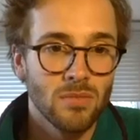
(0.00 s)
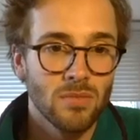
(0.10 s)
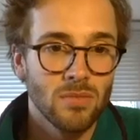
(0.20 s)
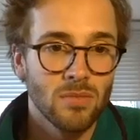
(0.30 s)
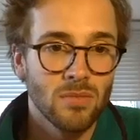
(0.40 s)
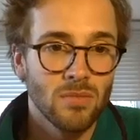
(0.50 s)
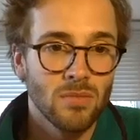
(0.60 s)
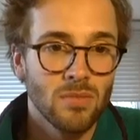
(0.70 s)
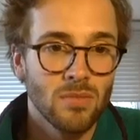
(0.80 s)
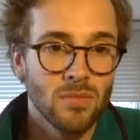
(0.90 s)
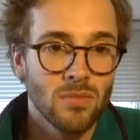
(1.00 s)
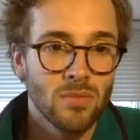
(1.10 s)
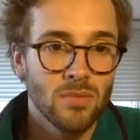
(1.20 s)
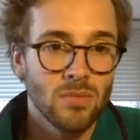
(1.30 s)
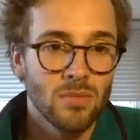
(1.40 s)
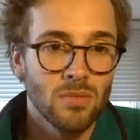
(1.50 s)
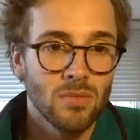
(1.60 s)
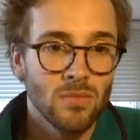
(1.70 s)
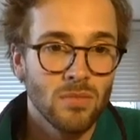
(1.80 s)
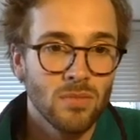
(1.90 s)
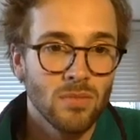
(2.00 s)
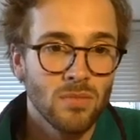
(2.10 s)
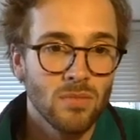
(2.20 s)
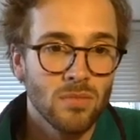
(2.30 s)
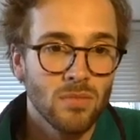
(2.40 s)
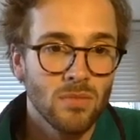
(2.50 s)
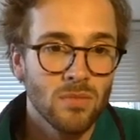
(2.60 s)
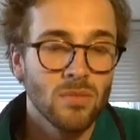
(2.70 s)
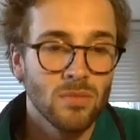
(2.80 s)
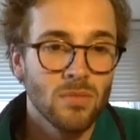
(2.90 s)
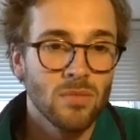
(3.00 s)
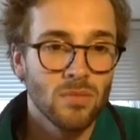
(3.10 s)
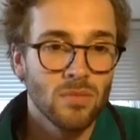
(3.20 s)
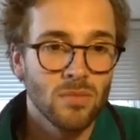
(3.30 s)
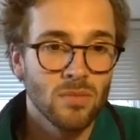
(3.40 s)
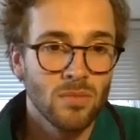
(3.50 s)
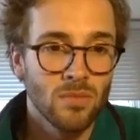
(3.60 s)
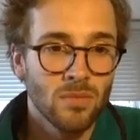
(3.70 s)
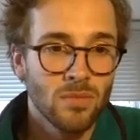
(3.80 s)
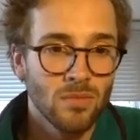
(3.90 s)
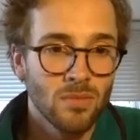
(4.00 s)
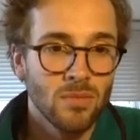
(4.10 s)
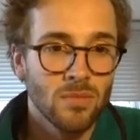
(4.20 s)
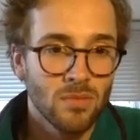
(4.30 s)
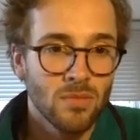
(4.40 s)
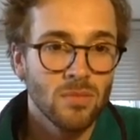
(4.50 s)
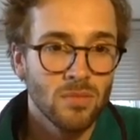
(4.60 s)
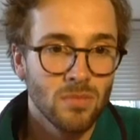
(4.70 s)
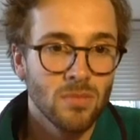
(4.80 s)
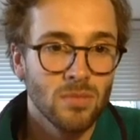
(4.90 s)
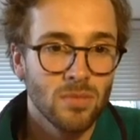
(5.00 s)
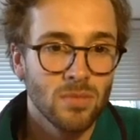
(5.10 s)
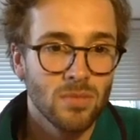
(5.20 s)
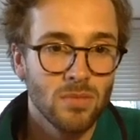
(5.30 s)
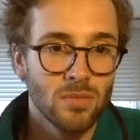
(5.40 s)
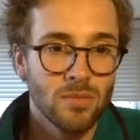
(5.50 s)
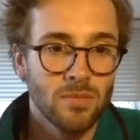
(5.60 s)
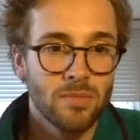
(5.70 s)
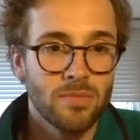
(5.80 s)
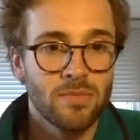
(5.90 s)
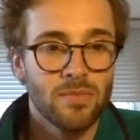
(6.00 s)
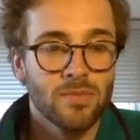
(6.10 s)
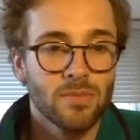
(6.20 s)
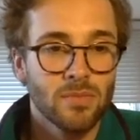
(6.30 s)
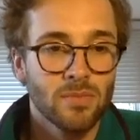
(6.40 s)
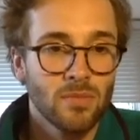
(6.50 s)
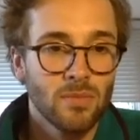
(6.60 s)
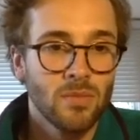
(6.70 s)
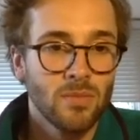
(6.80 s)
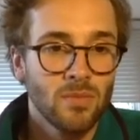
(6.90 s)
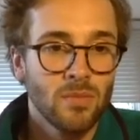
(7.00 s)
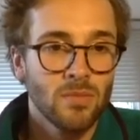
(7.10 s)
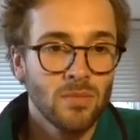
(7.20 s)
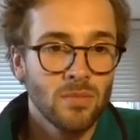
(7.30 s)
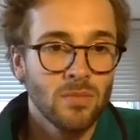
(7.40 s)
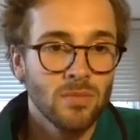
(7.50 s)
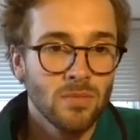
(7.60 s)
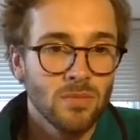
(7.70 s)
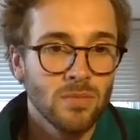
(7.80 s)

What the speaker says: The person shown says nothing.